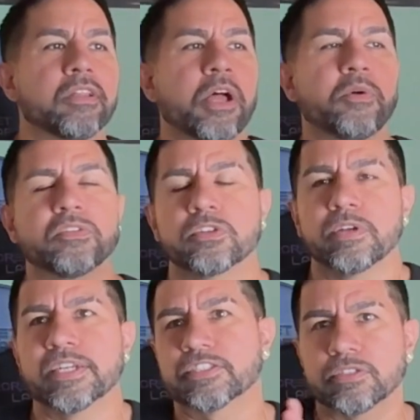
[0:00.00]
along with a
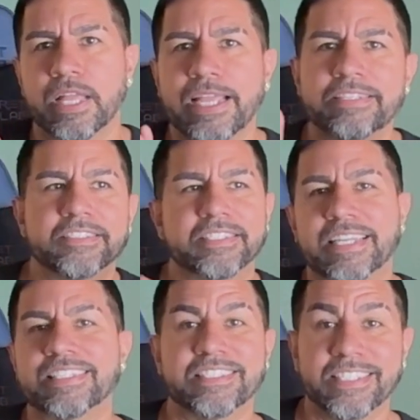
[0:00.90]
little extra light just in
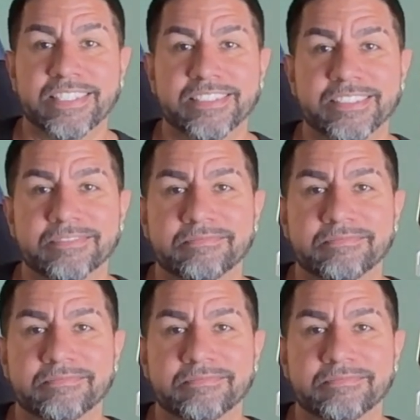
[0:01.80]
case needed.